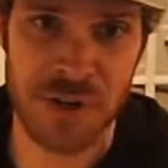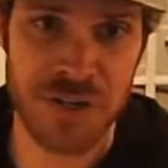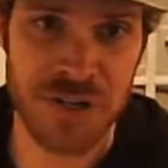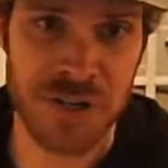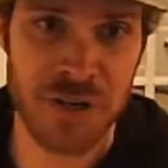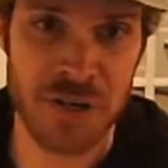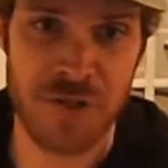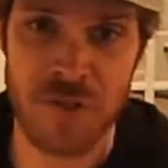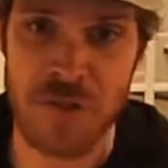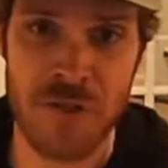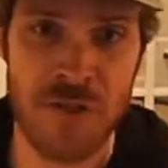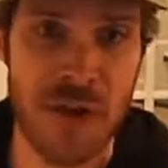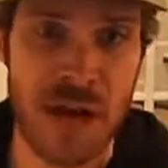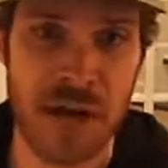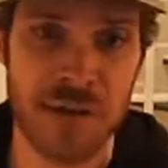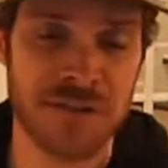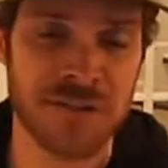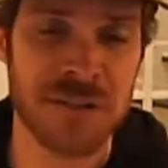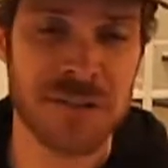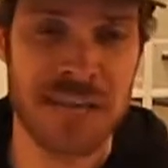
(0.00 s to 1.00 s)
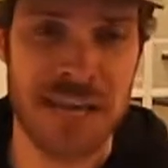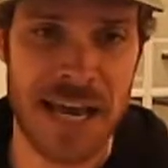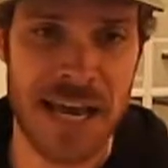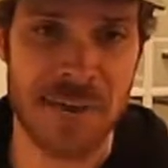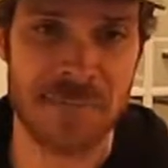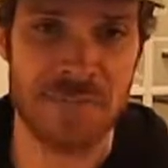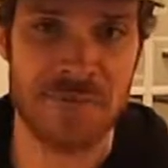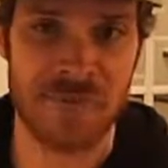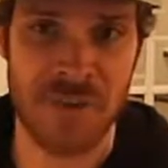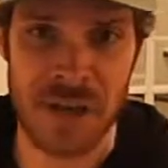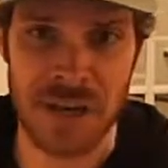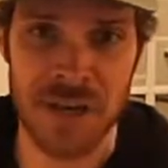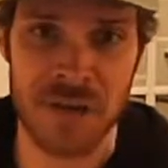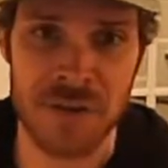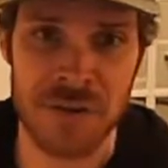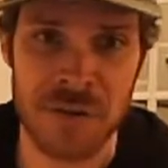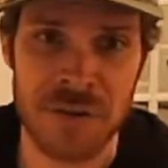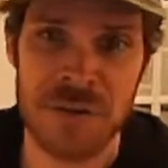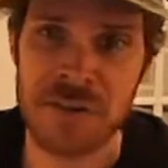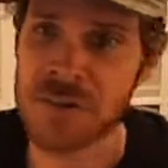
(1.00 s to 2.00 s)
a show at the 1,000 cap
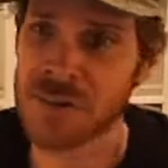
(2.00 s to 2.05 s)
venue.